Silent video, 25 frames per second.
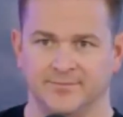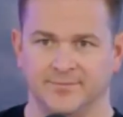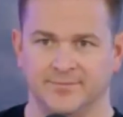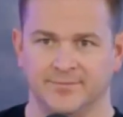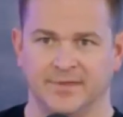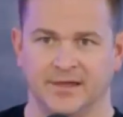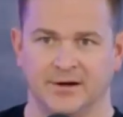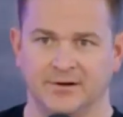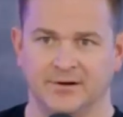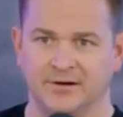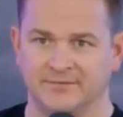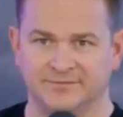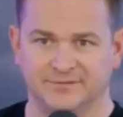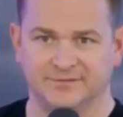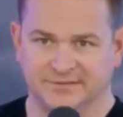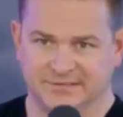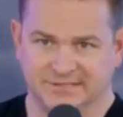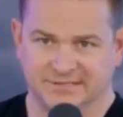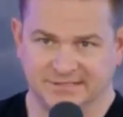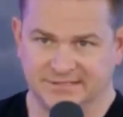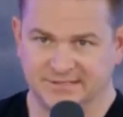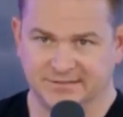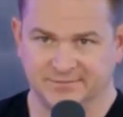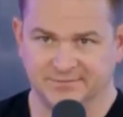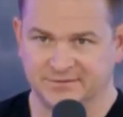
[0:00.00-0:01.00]
They don't have
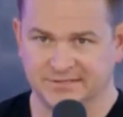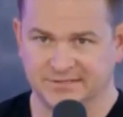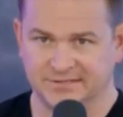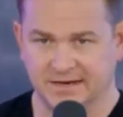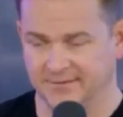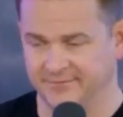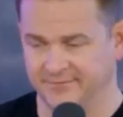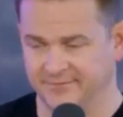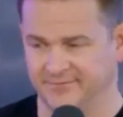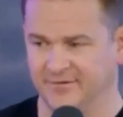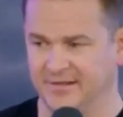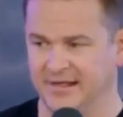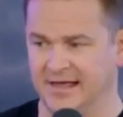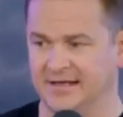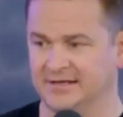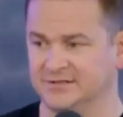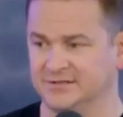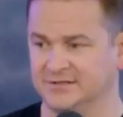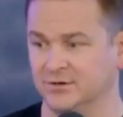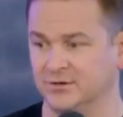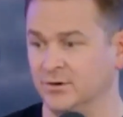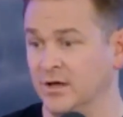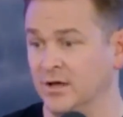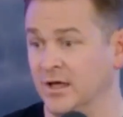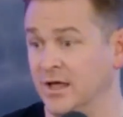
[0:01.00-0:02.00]
systems set up for that.
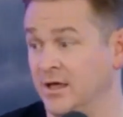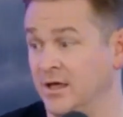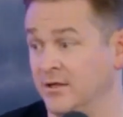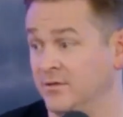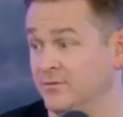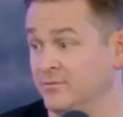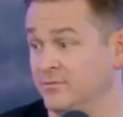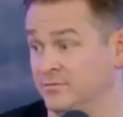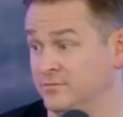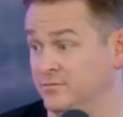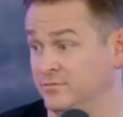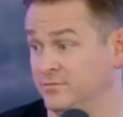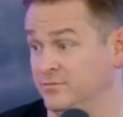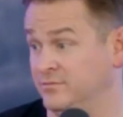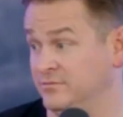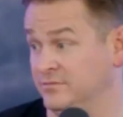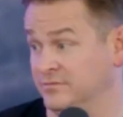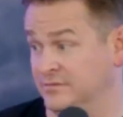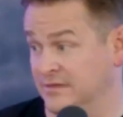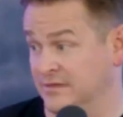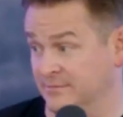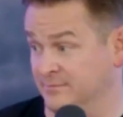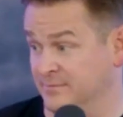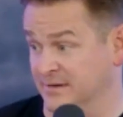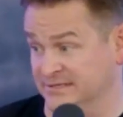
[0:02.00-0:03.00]
So
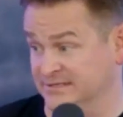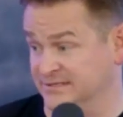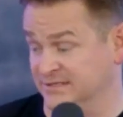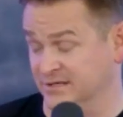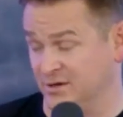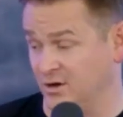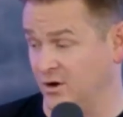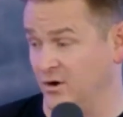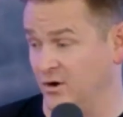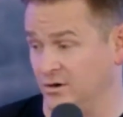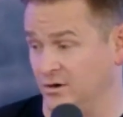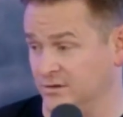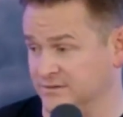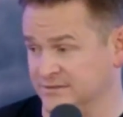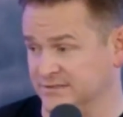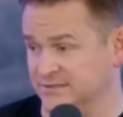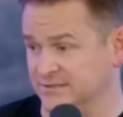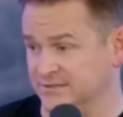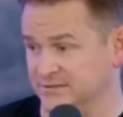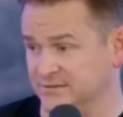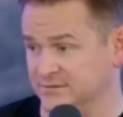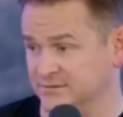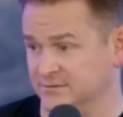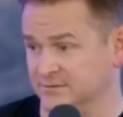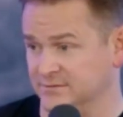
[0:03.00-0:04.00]
they miss the calls,
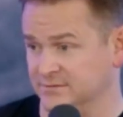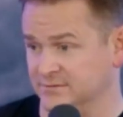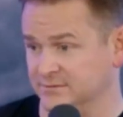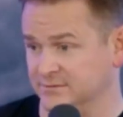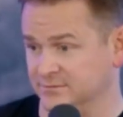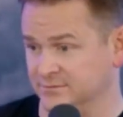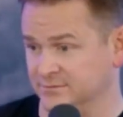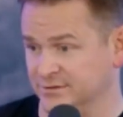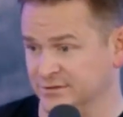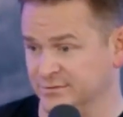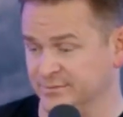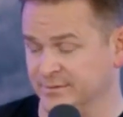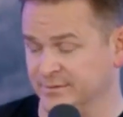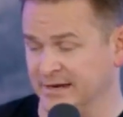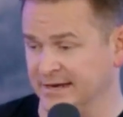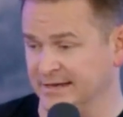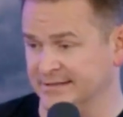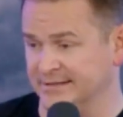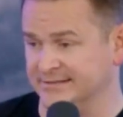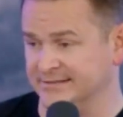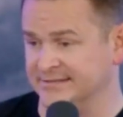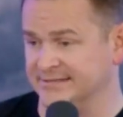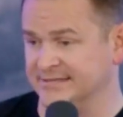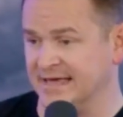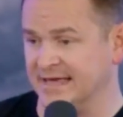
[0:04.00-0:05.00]
which
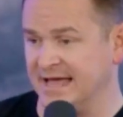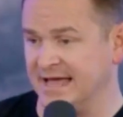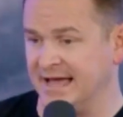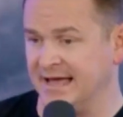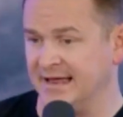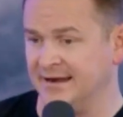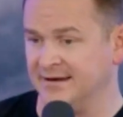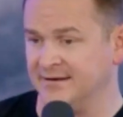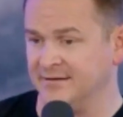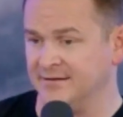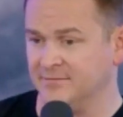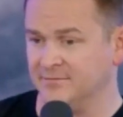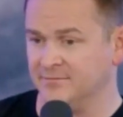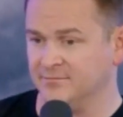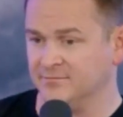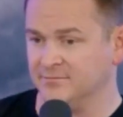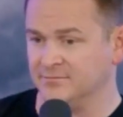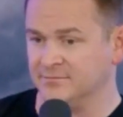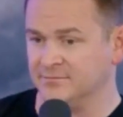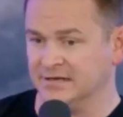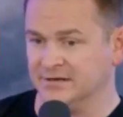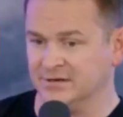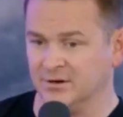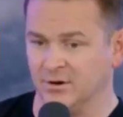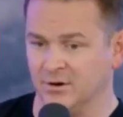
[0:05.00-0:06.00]
means that
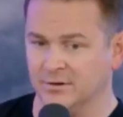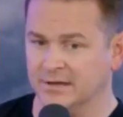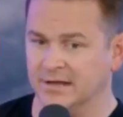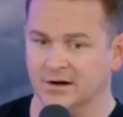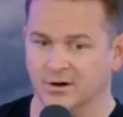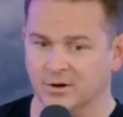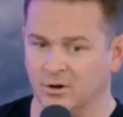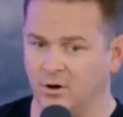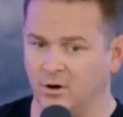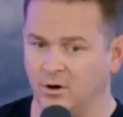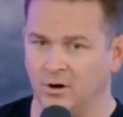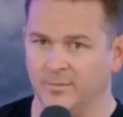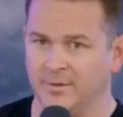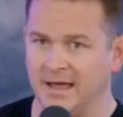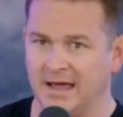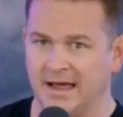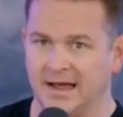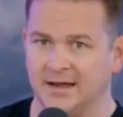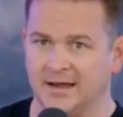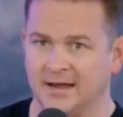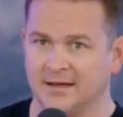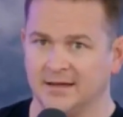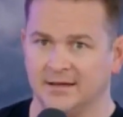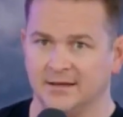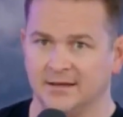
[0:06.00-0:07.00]
they don't get a call
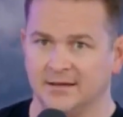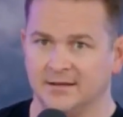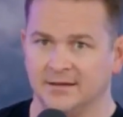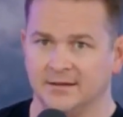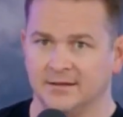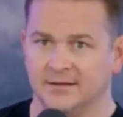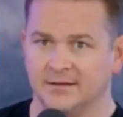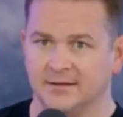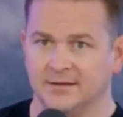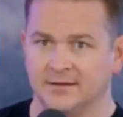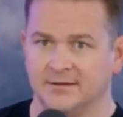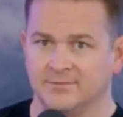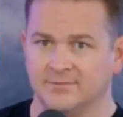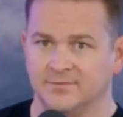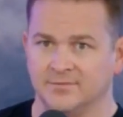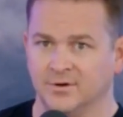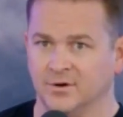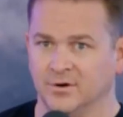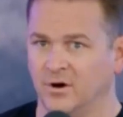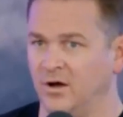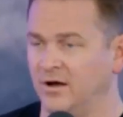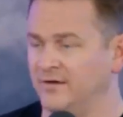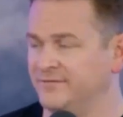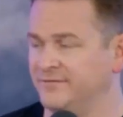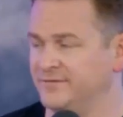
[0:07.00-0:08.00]
back. They're
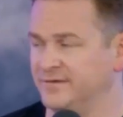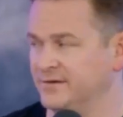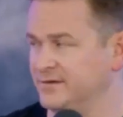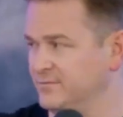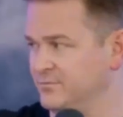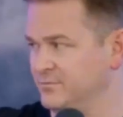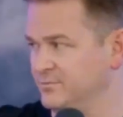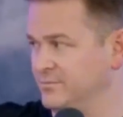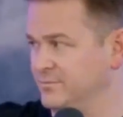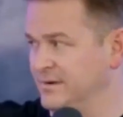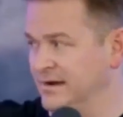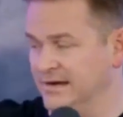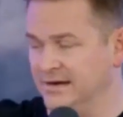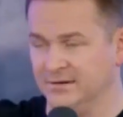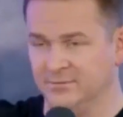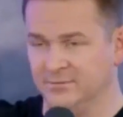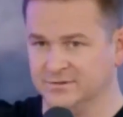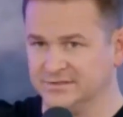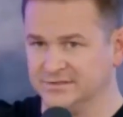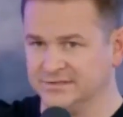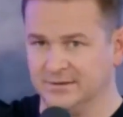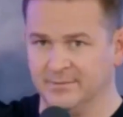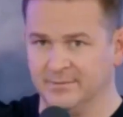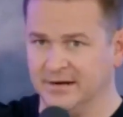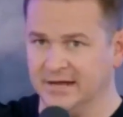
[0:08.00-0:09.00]
off the meeting with
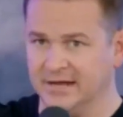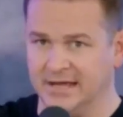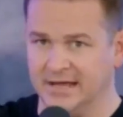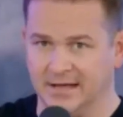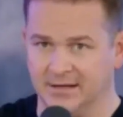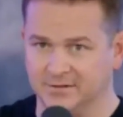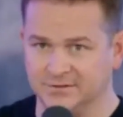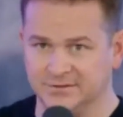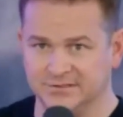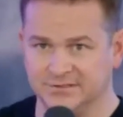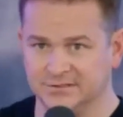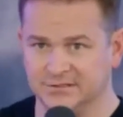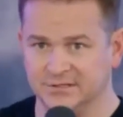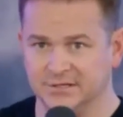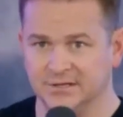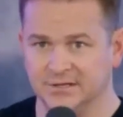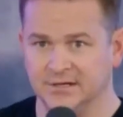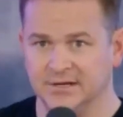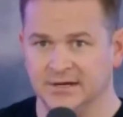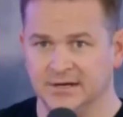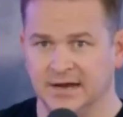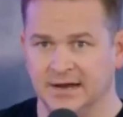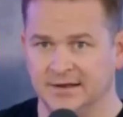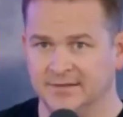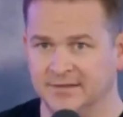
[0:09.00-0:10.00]
somebody else.
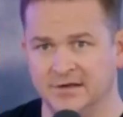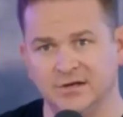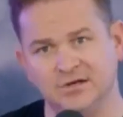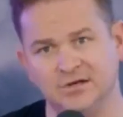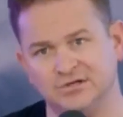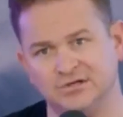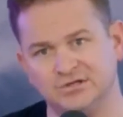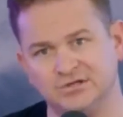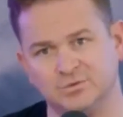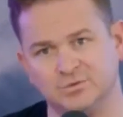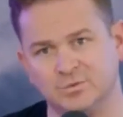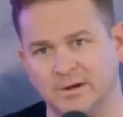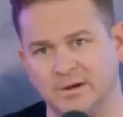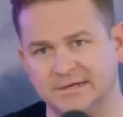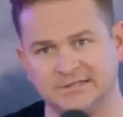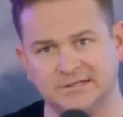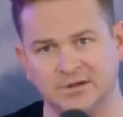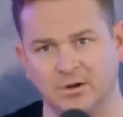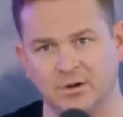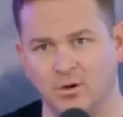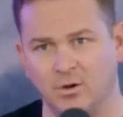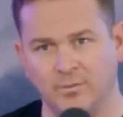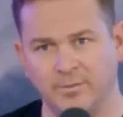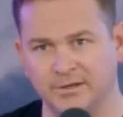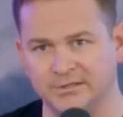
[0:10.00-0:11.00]
And then you just waste a
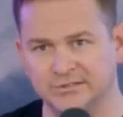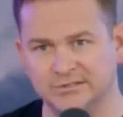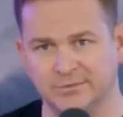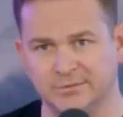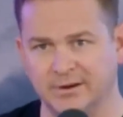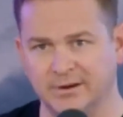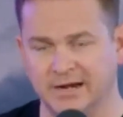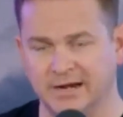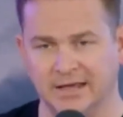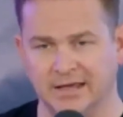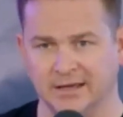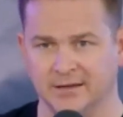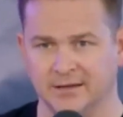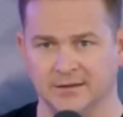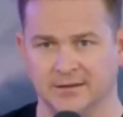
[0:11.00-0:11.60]
whole bunch of money.